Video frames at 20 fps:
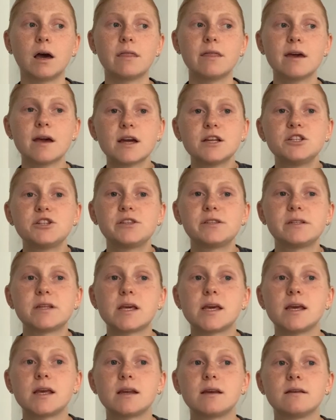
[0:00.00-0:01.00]
think I just
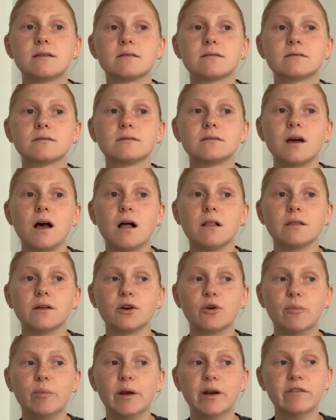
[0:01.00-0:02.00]
need a
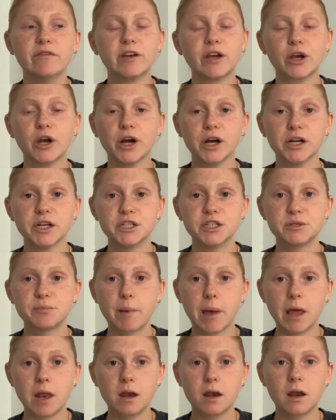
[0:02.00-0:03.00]
little bit of
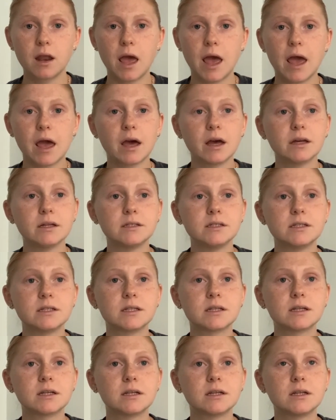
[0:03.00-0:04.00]
encouragement and
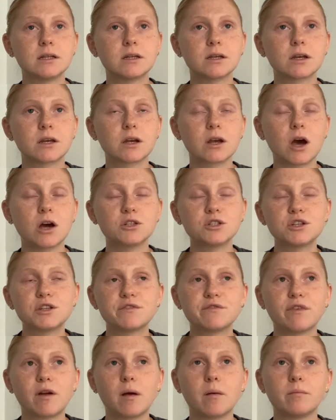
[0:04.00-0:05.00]
not
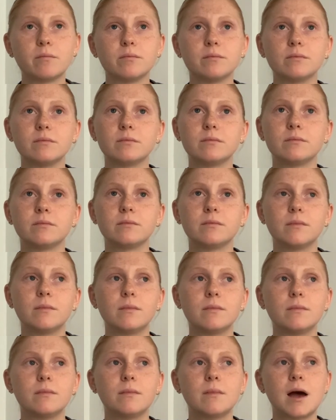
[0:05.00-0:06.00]
just from
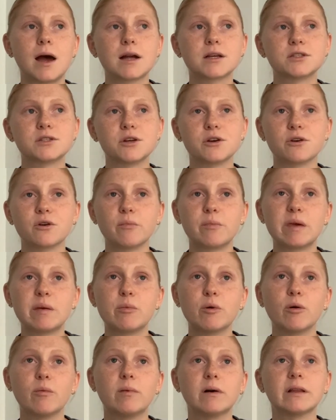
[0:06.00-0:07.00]
external
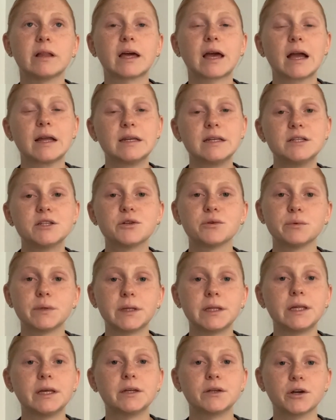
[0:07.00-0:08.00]
people, but like I need to
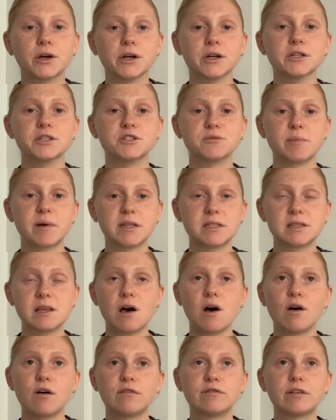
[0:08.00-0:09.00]
really encourage
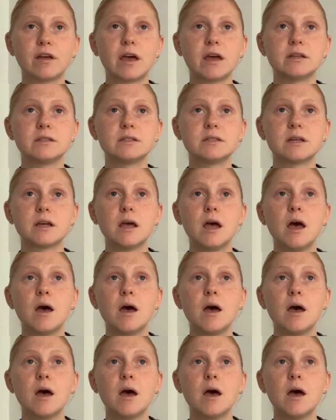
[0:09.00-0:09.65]
myself and